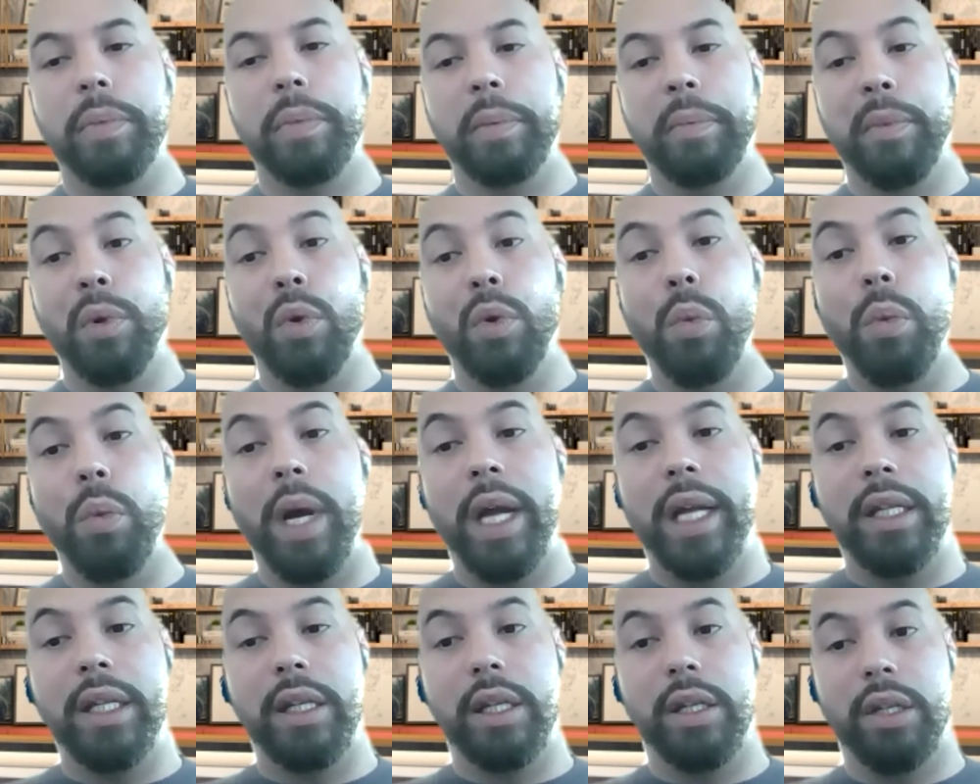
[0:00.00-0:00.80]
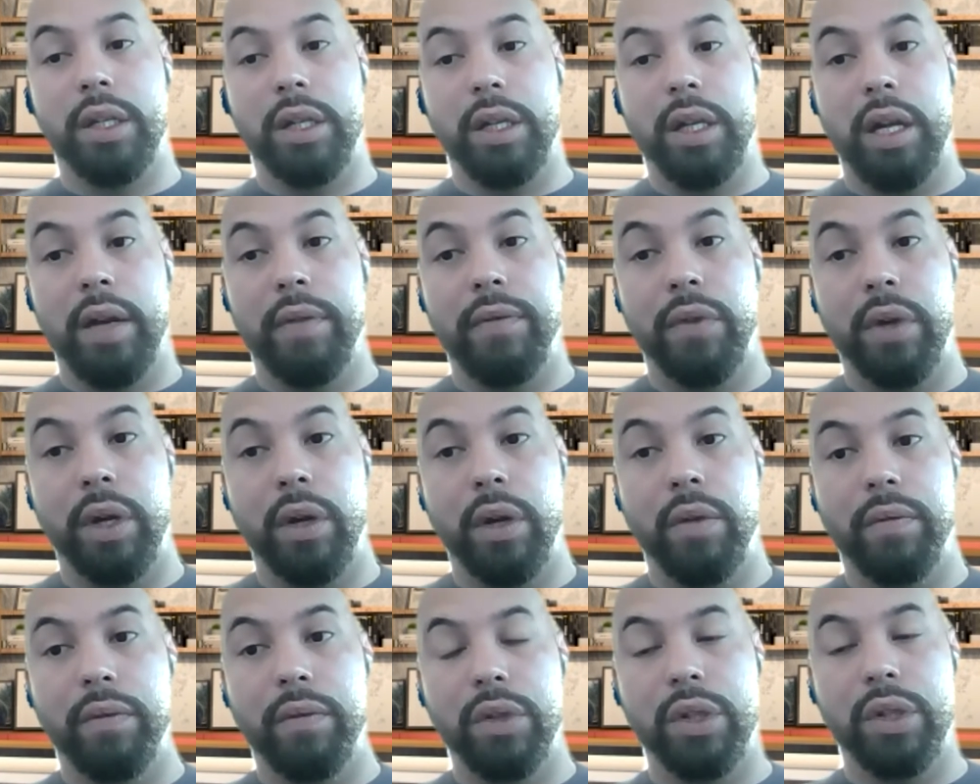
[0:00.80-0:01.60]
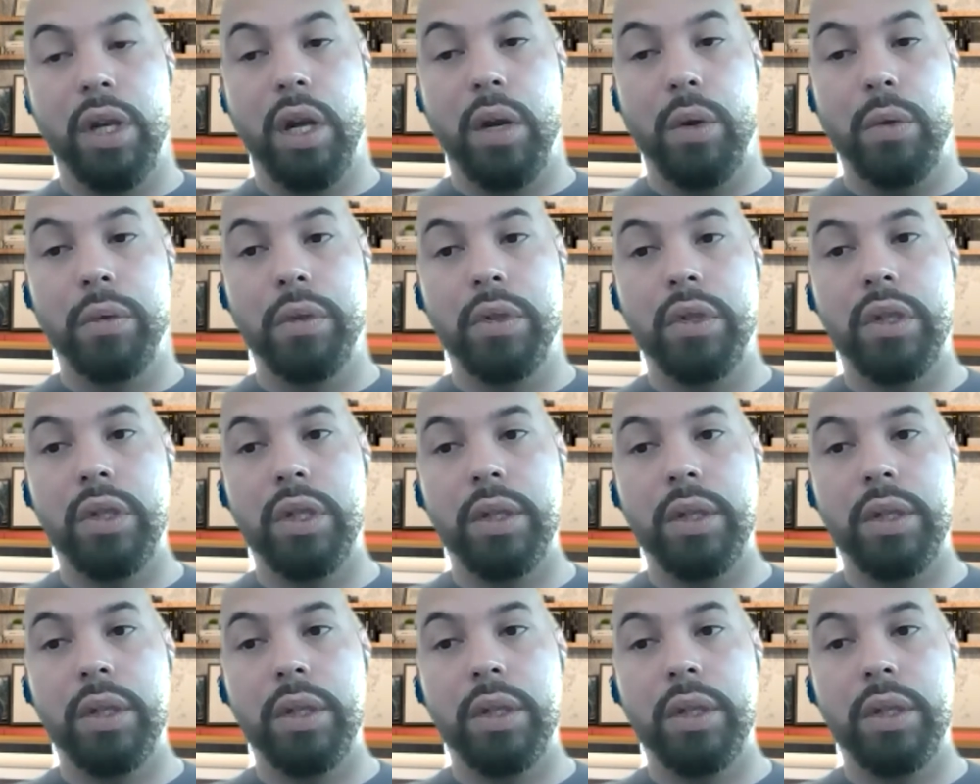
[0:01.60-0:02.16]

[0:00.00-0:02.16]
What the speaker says: be more weighted to delivering on results.